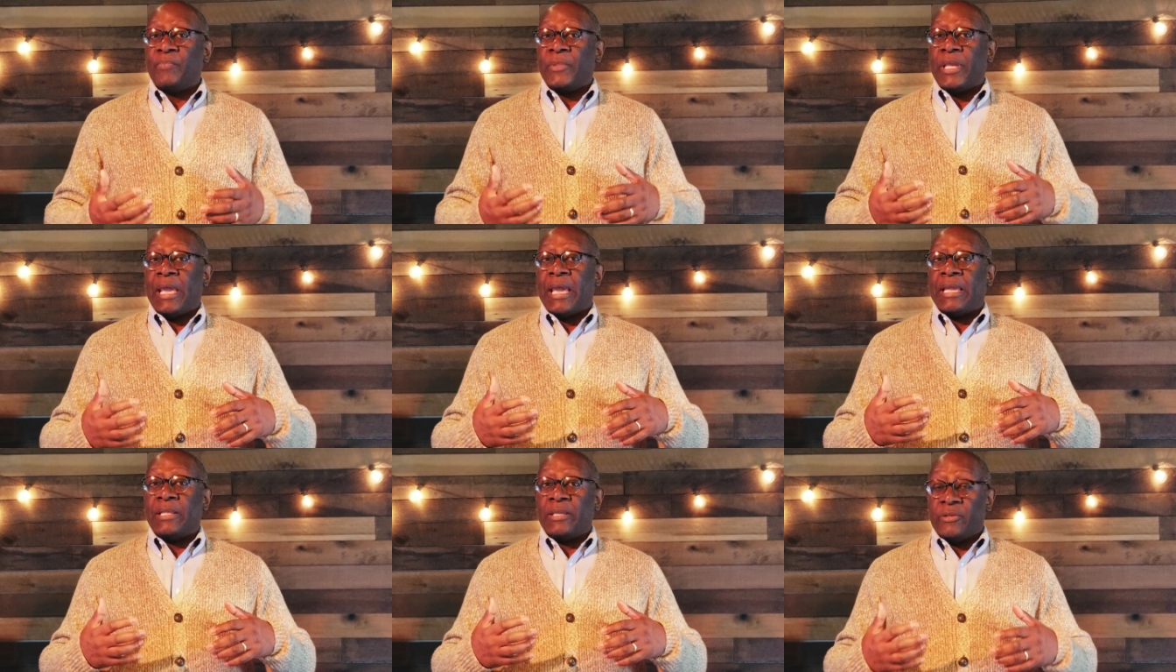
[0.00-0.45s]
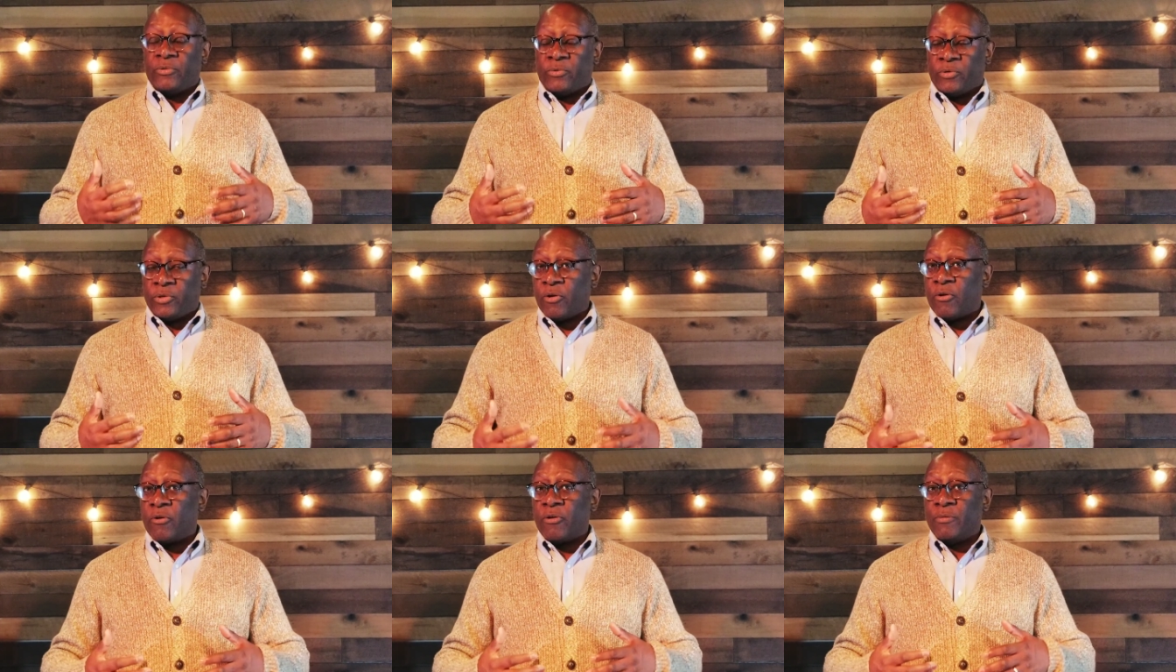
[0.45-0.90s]
and in
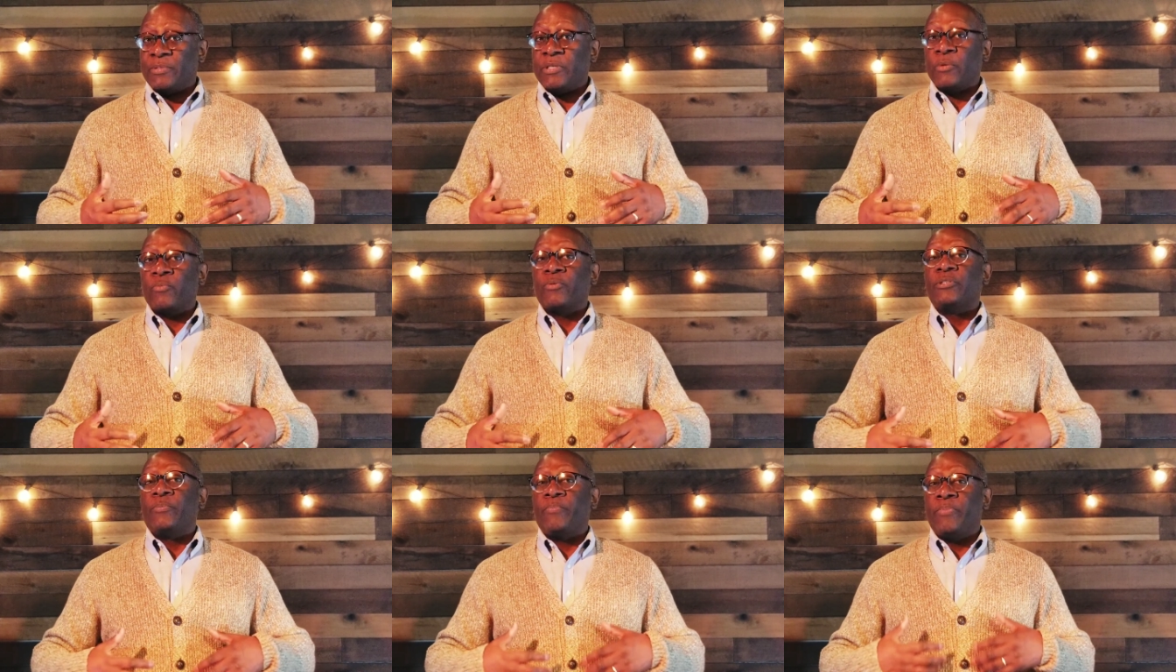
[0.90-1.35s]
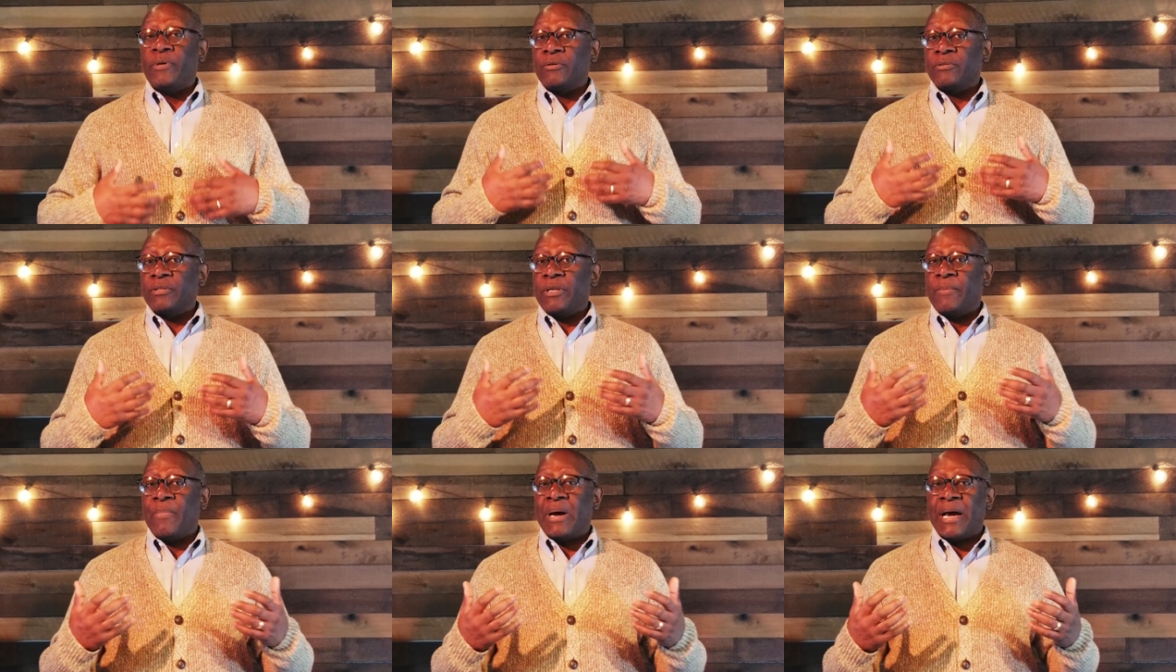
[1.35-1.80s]
terms, it was
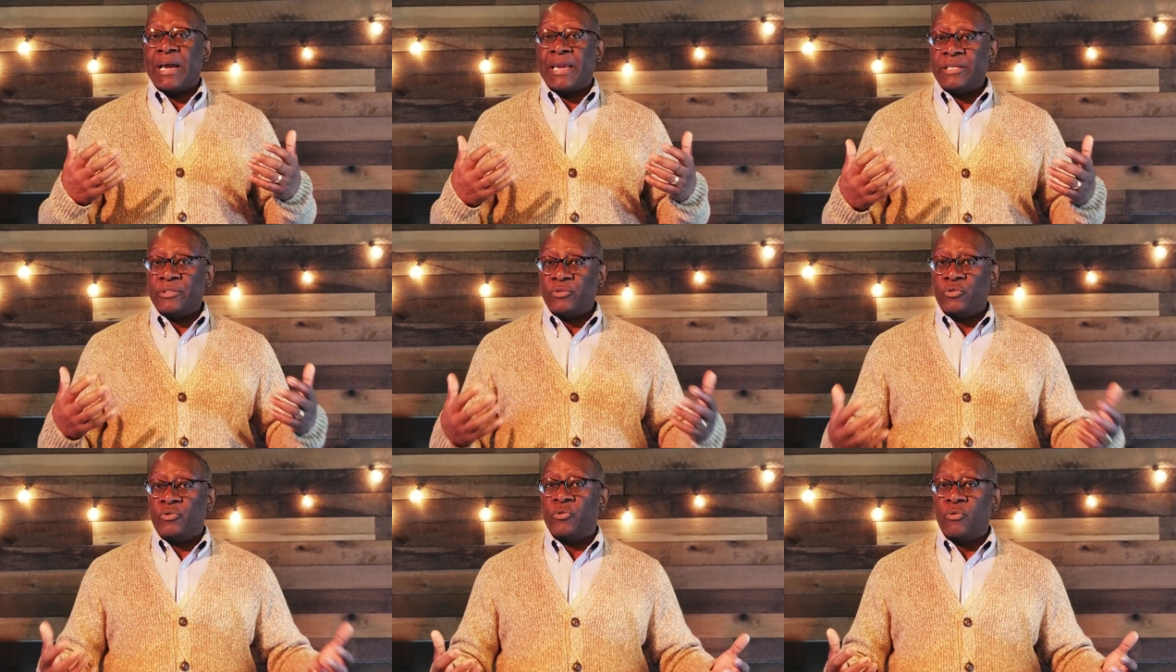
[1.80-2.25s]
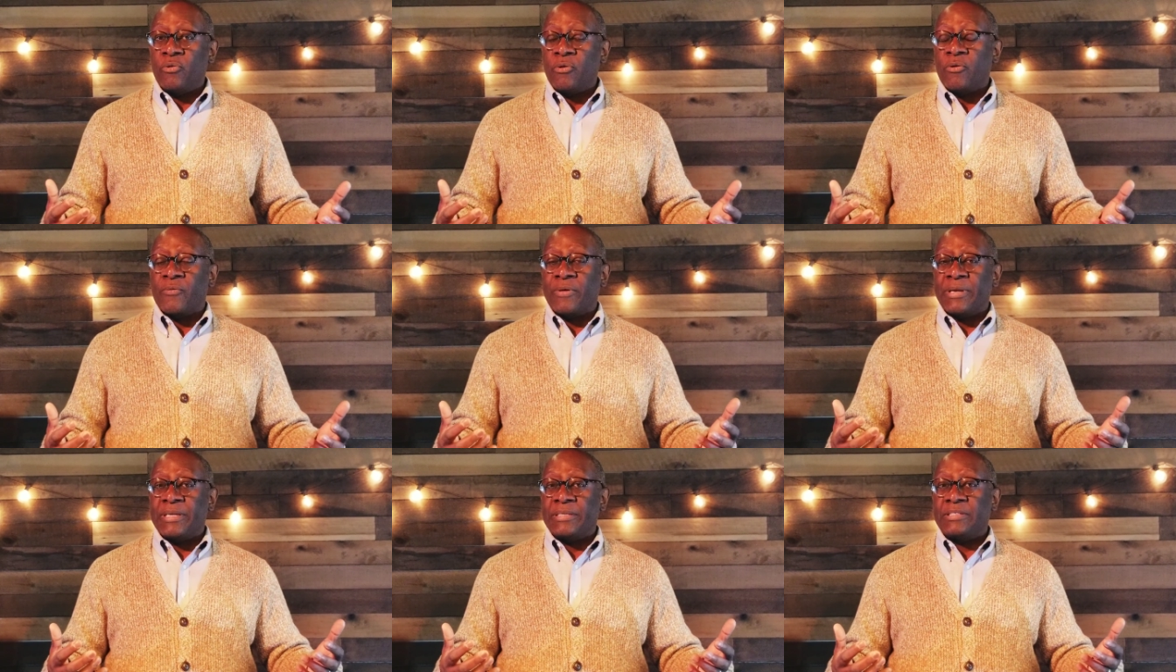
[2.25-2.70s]
building my
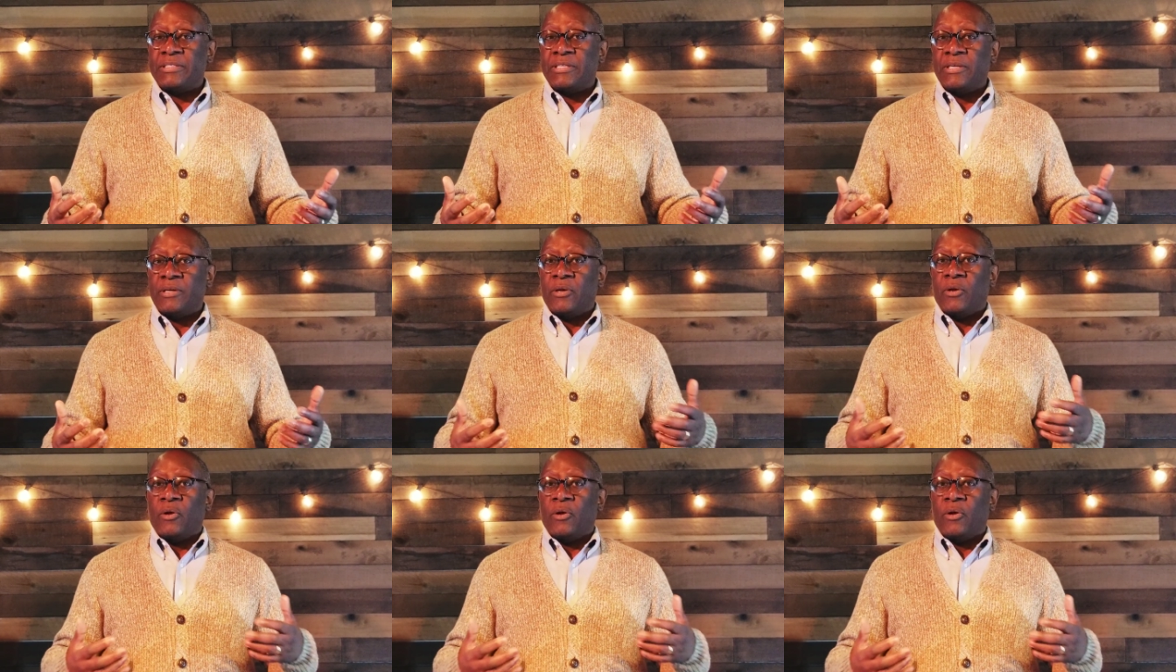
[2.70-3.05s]
endurance